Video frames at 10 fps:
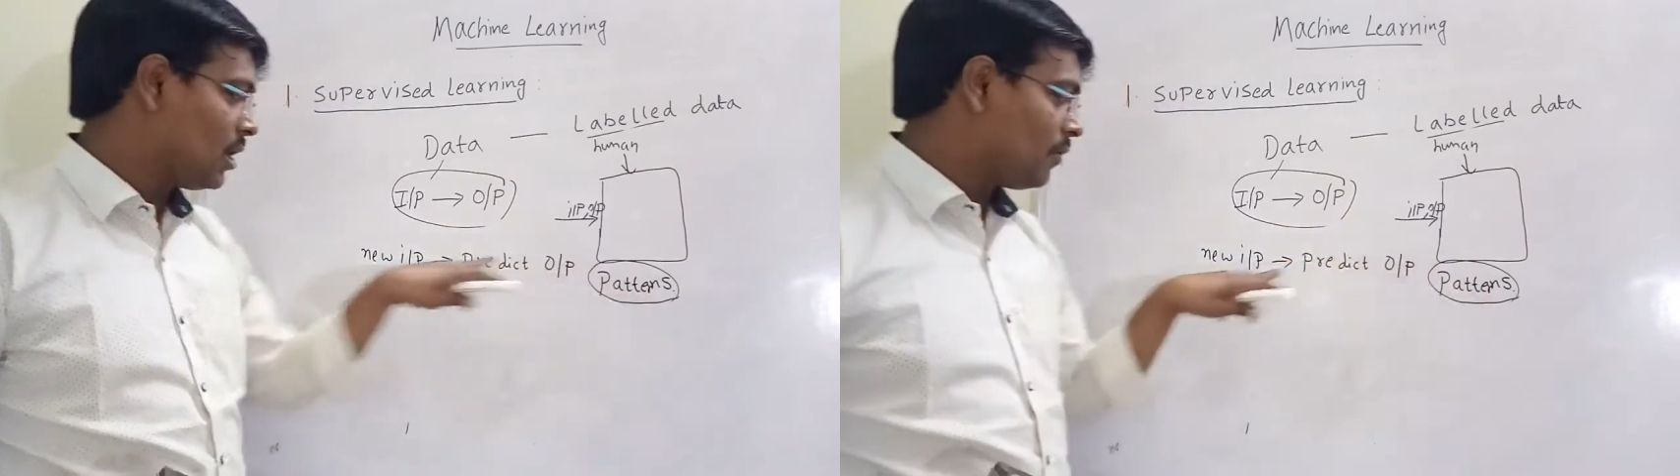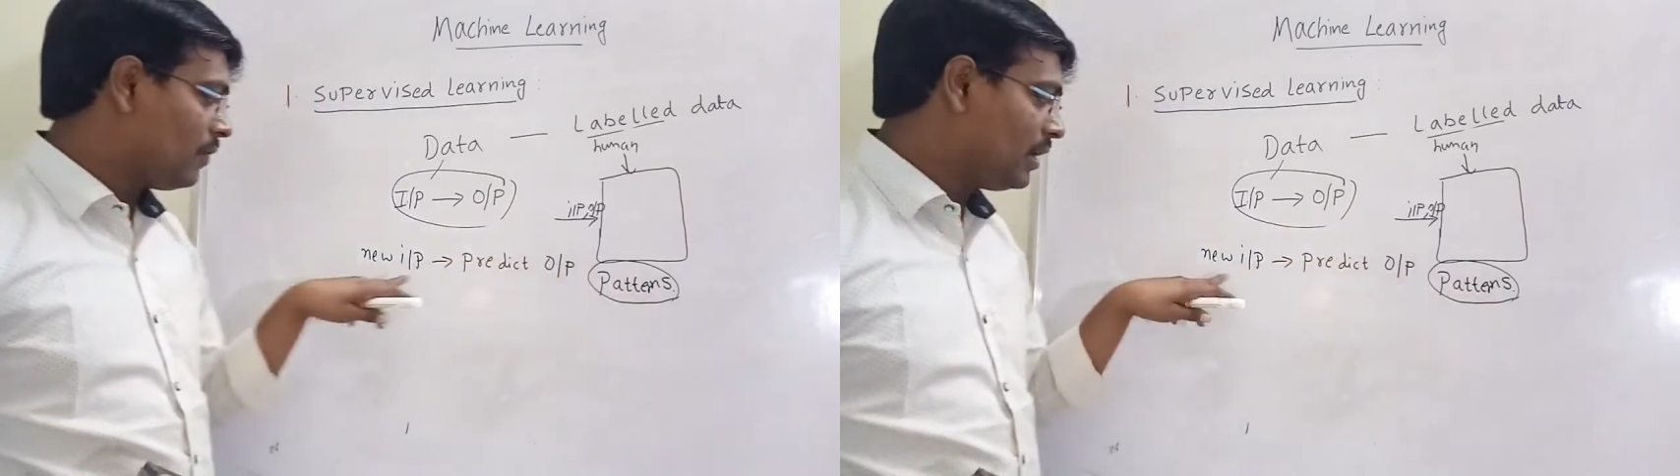
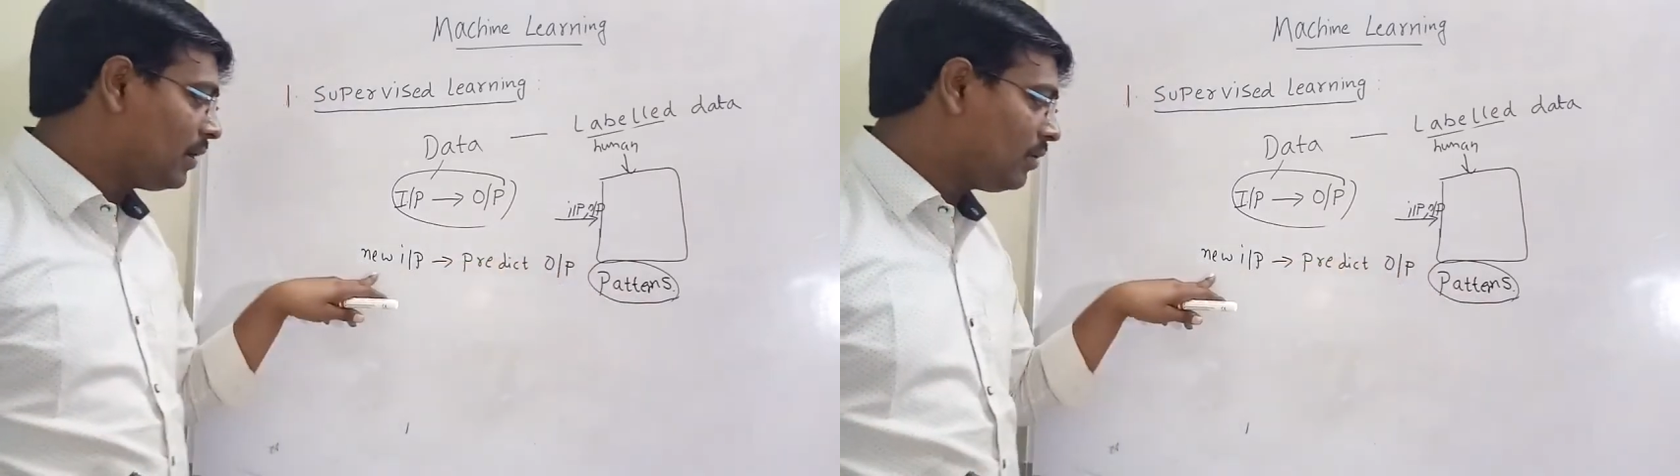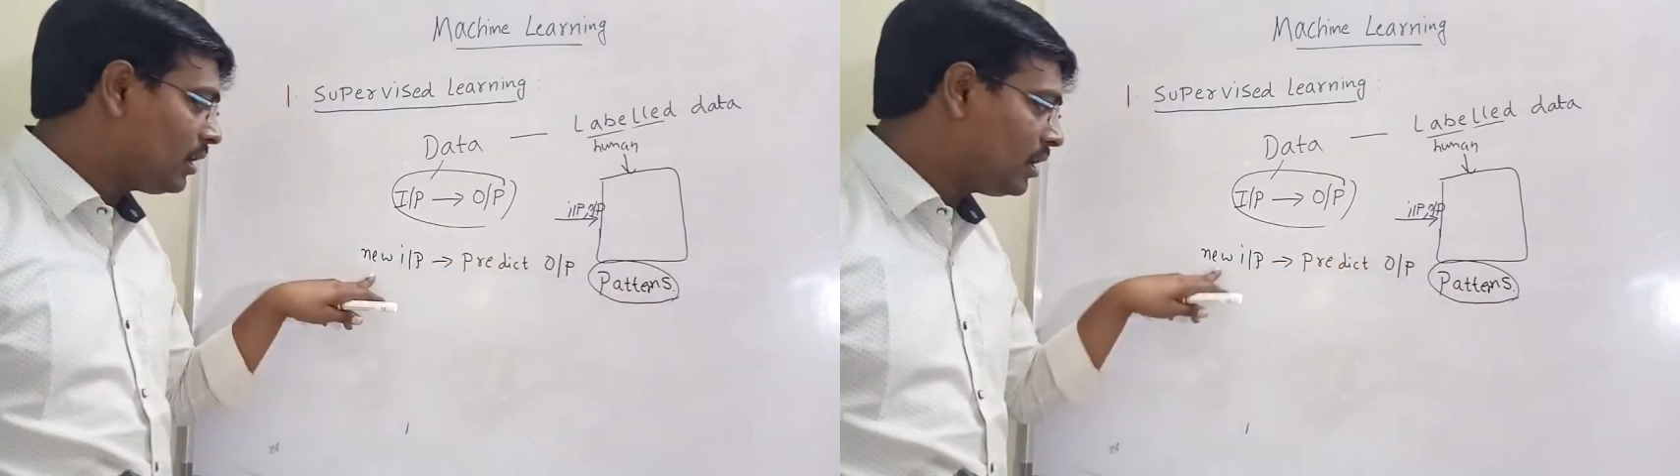
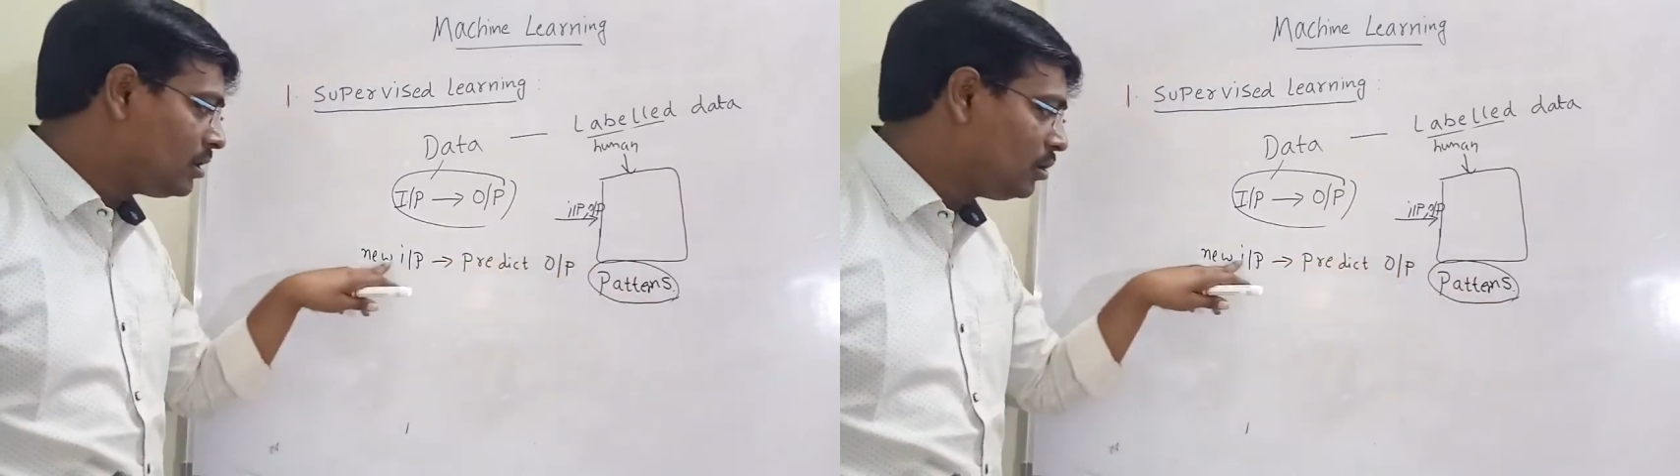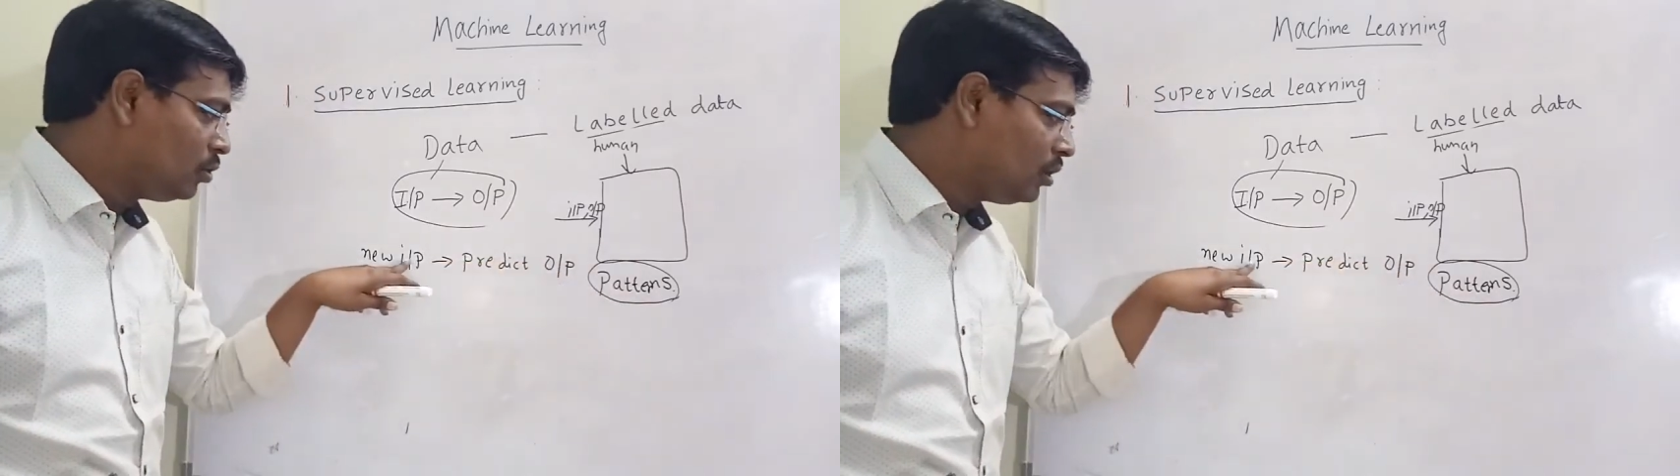Whenever a
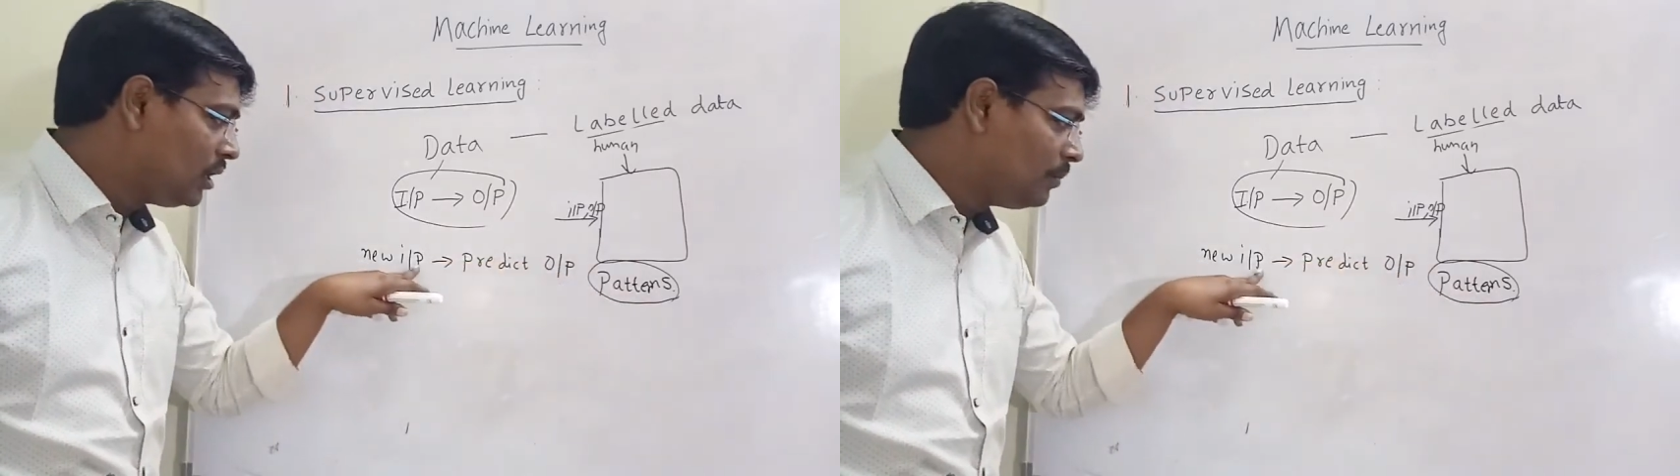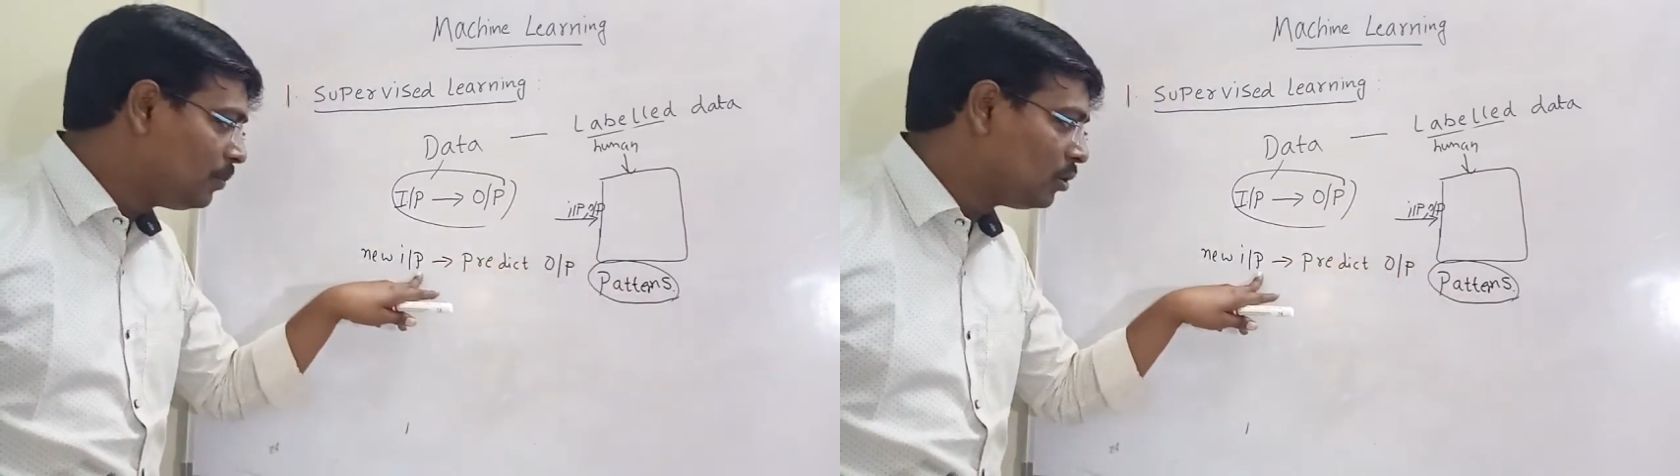new
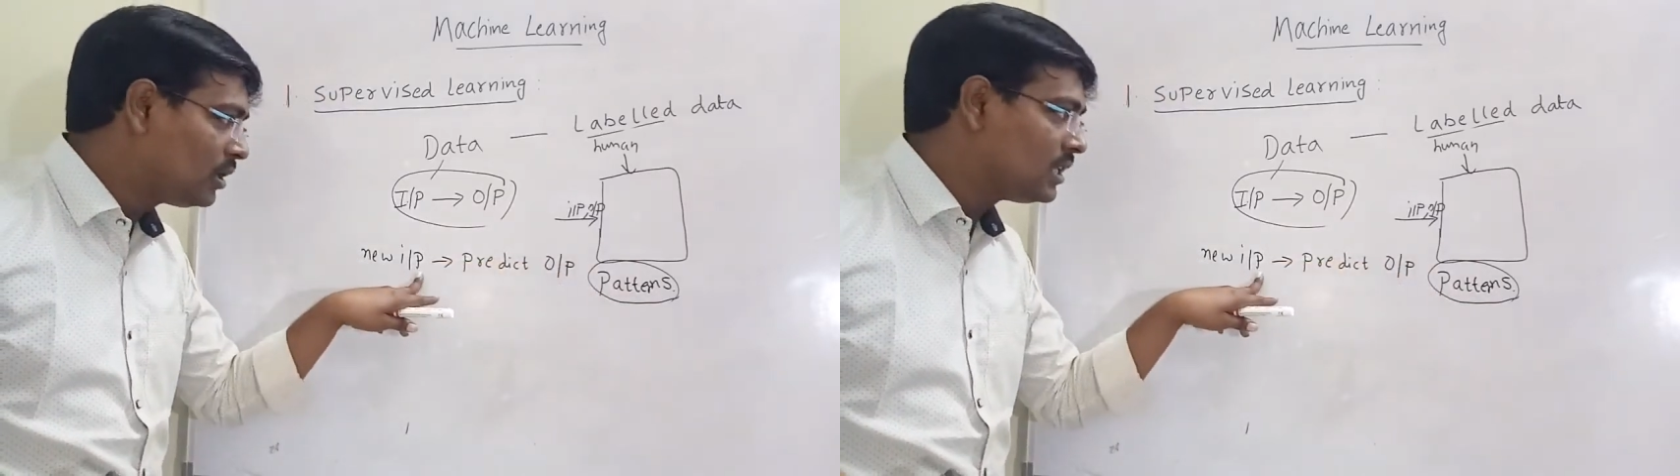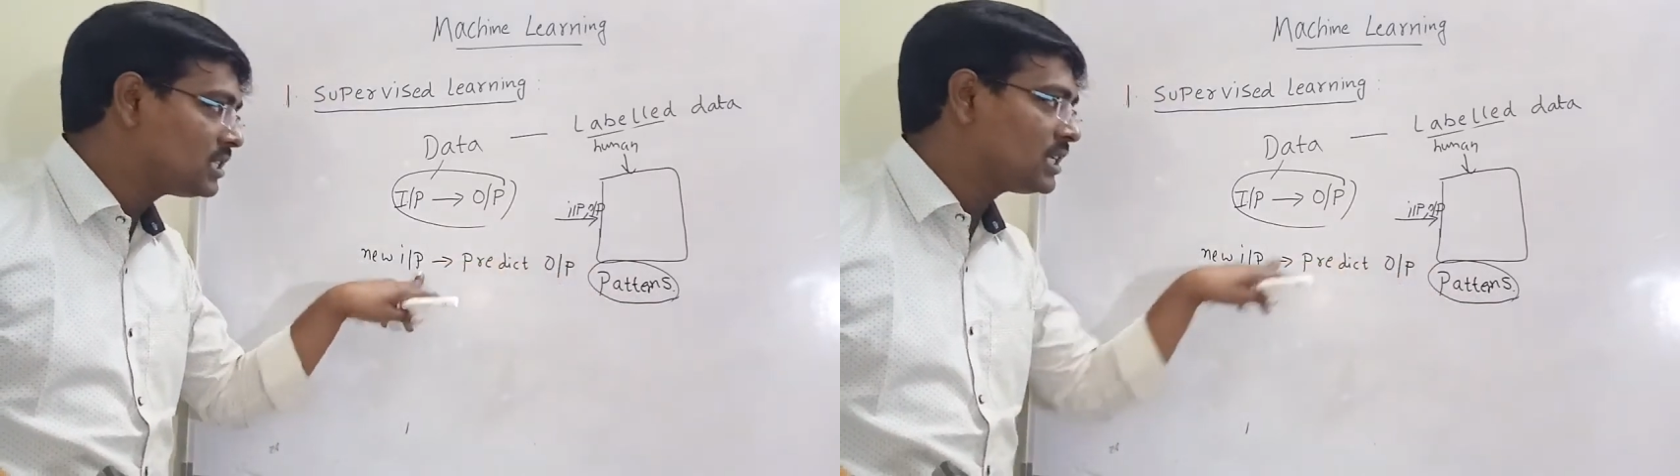input is